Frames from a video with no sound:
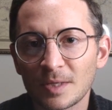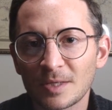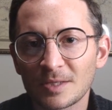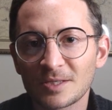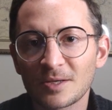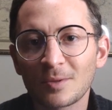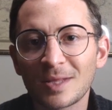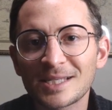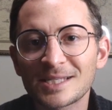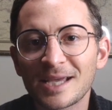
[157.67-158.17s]

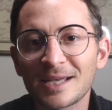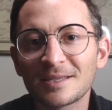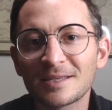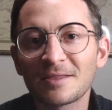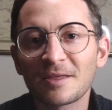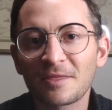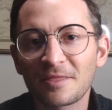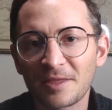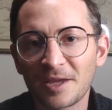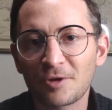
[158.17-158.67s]
So let's get to
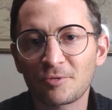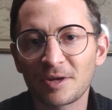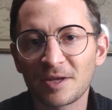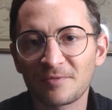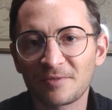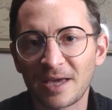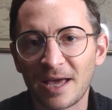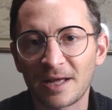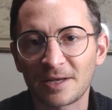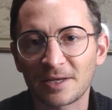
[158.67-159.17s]
the theory
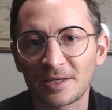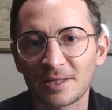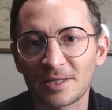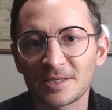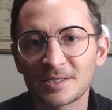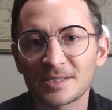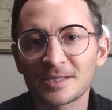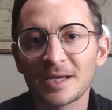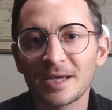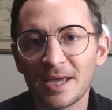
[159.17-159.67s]
of
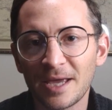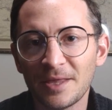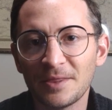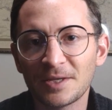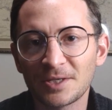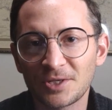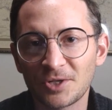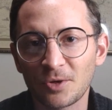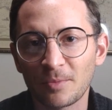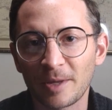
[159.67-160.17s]
calculus in
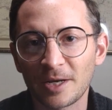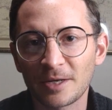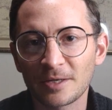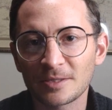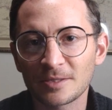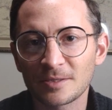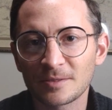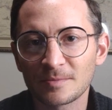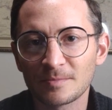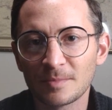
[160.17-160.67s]
the two
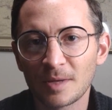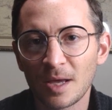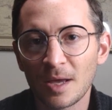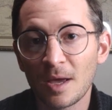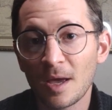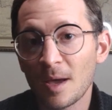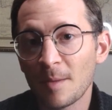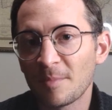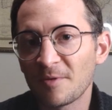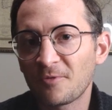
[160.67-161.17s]
minutes.
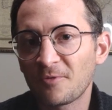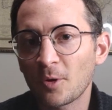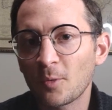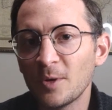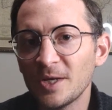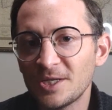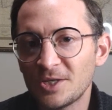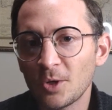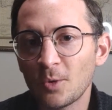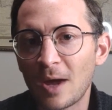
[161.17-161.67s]
Before
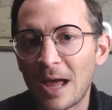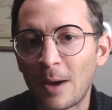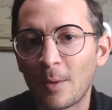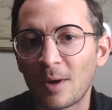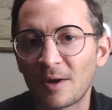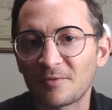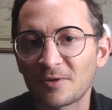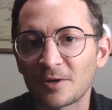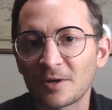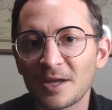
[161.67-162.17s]
we do,
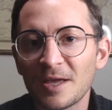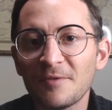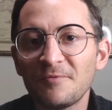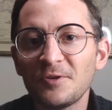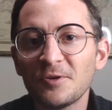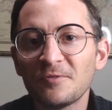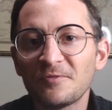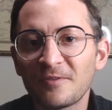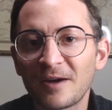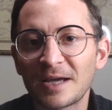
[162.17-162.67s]
however, if
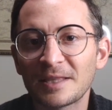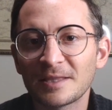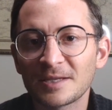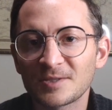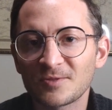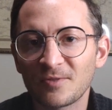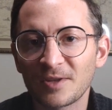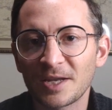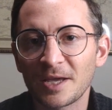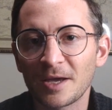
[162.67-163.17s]
you find
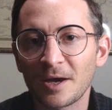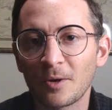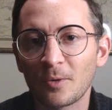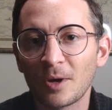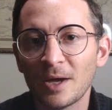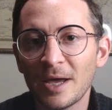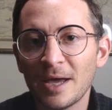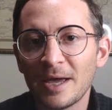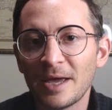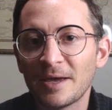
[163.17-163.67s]
this
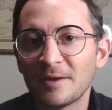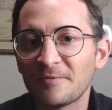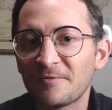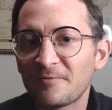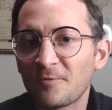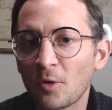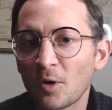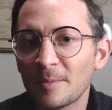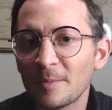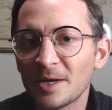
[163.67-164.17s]
video
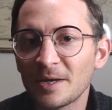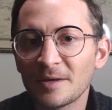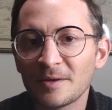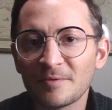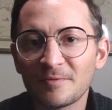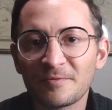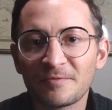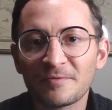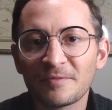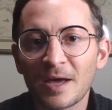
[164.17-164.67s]

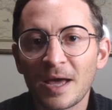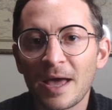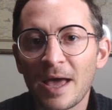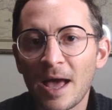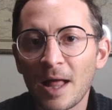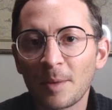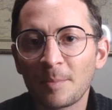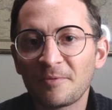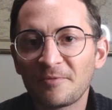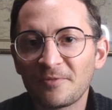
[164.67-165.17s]
informative,
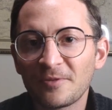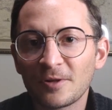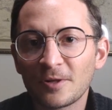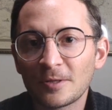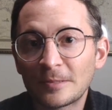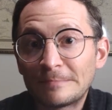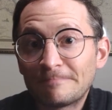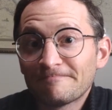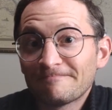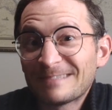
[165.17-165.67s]

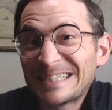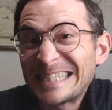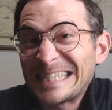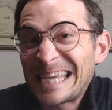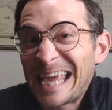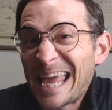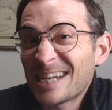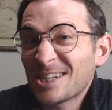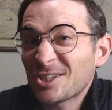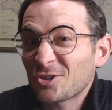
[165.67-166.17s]
helpful,
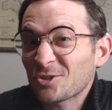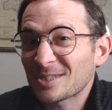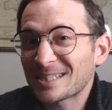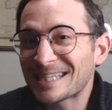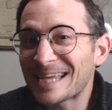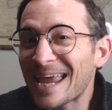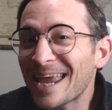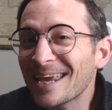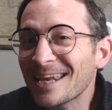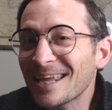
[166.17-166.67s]

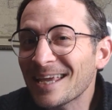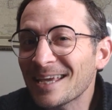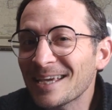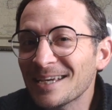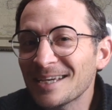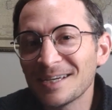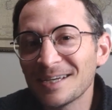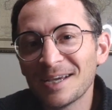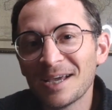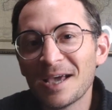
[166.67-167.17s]

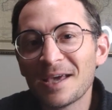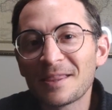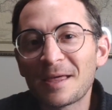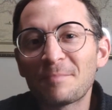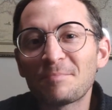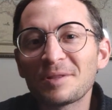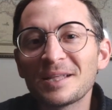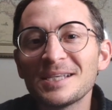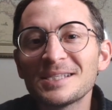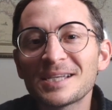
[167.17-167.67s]
entertaining, then
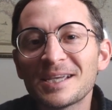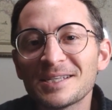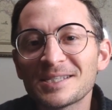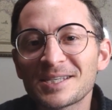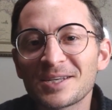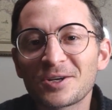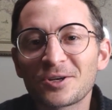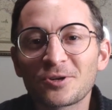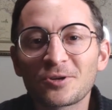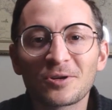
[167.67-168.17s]
please
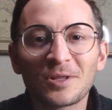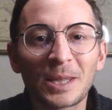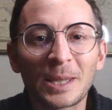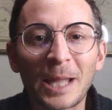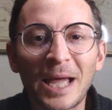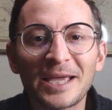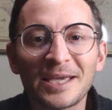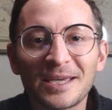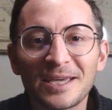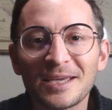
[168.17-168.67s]
consider
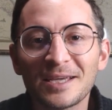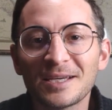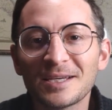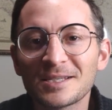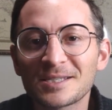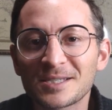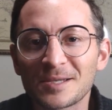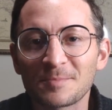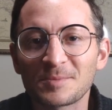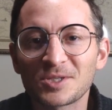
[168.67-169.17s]
liking,
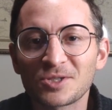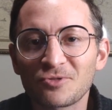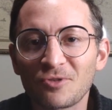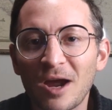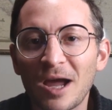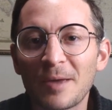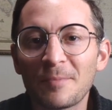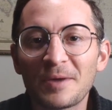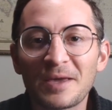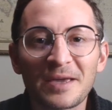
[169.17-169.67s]

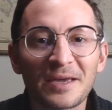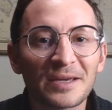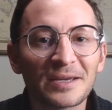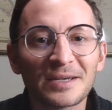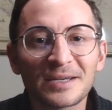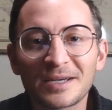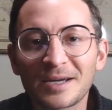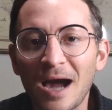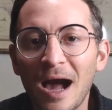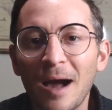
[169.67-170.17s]

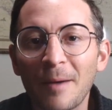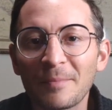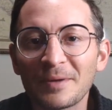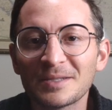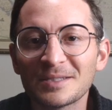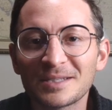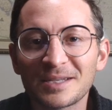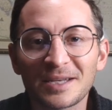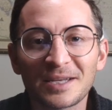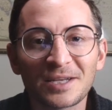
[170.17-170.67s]
subscribing,
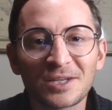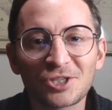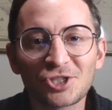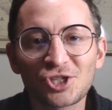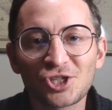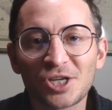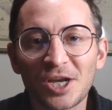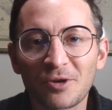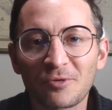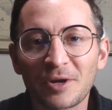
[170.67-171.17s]
commenting,
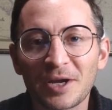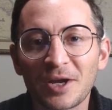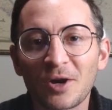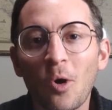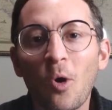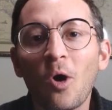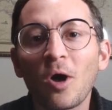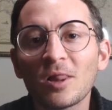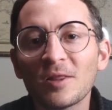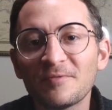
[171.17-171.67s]
sharing,
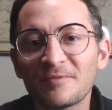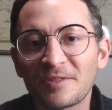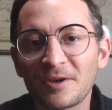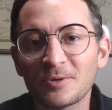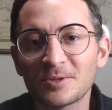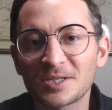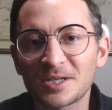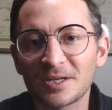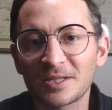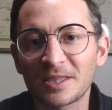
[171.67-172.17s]
all of
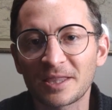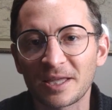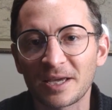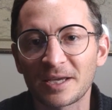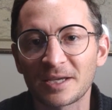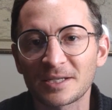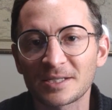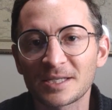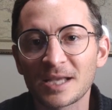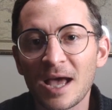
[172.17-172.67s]
those good
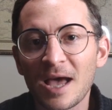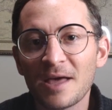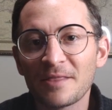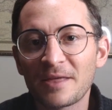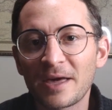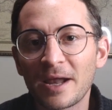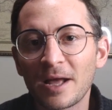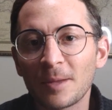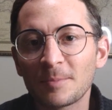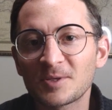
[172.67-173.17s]
things
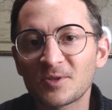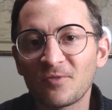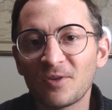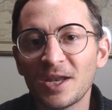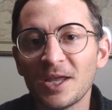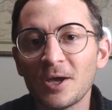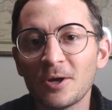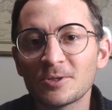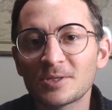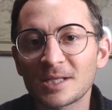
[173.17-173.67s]
that helps
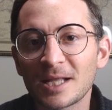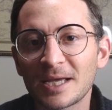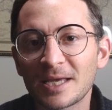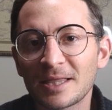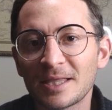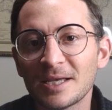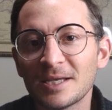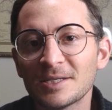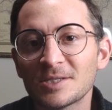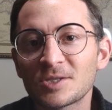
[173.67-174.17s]
videos like
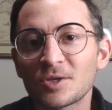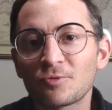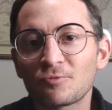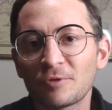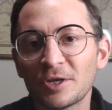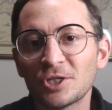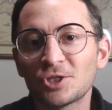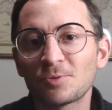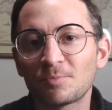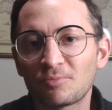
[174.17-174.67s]
these
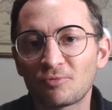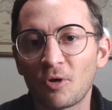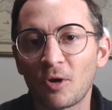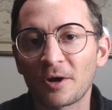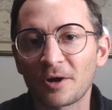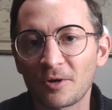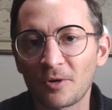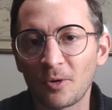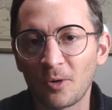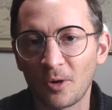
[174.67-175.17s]
reach
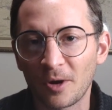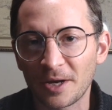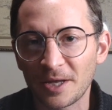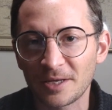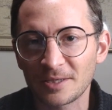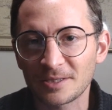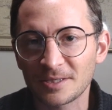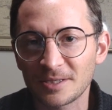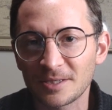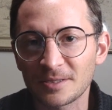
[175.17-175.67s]
broader
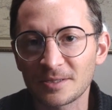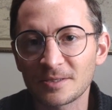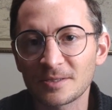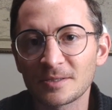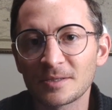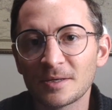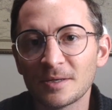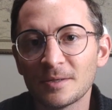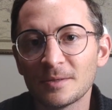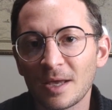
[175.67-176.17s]
audiences.
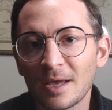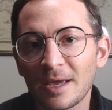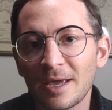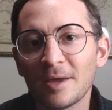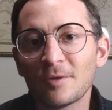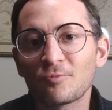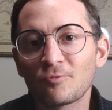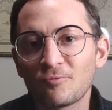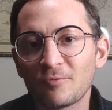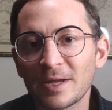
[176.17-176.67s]

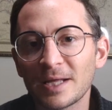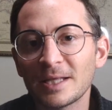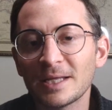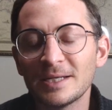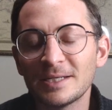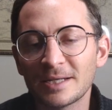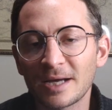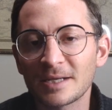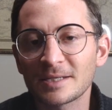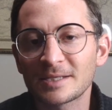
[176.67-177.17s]
It really
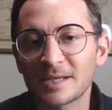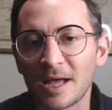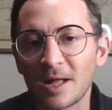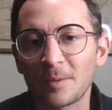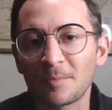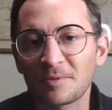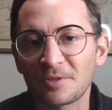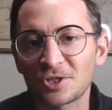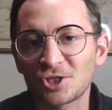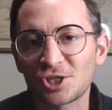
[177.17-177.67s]
does
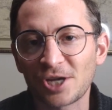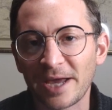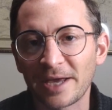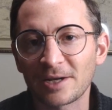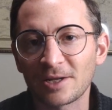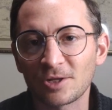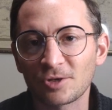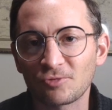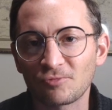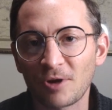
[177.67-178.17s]
help the
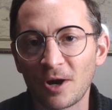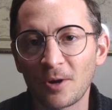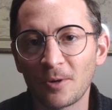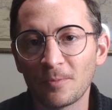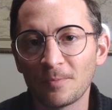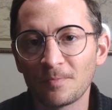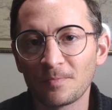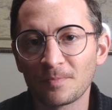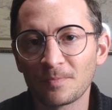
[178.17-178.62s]
channel grow.